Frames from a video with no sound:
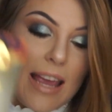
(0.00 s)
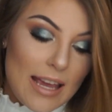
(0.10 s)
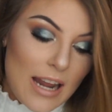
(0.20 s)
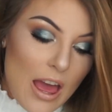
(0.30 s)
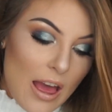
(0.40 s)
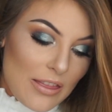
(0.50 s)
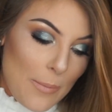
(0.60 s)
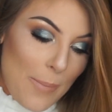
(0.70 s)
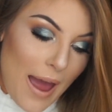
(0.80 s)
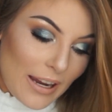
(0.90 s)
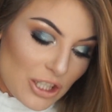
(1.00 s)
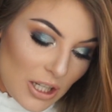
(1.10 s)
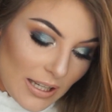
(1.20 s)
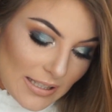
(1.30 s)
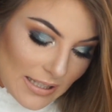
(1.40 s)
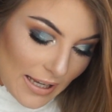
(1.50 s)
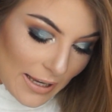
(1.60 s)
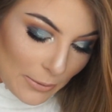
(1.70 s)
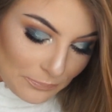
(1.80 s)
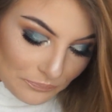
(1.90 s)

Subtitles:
and the packaging is like